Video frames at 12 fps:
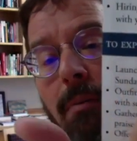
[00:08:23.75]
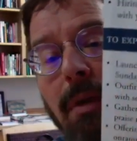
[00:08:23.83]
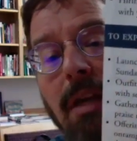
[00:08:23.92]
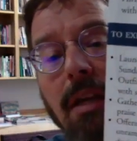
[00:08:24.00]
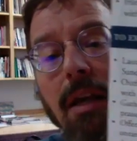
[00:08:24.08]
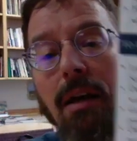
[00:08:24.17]

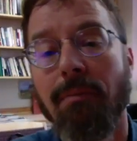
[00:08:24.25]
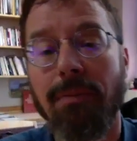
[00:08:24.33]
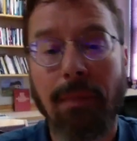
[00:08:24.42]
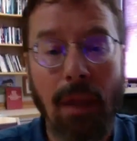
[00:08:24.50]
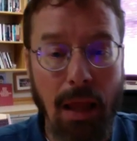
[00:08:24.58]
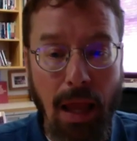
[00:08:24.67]
media,
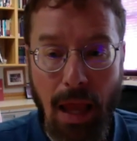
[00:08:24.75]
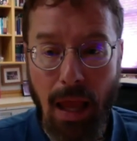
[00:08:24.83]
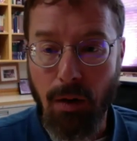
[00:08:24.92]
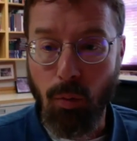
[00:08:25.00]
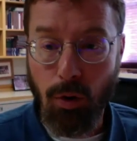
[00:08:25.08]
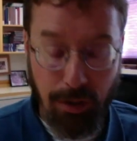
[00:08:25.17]

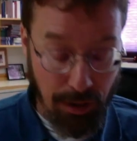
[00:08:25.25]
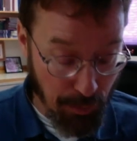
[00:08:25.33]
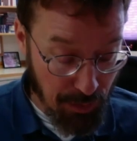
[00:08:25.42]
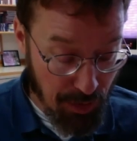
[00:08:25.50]
and worship.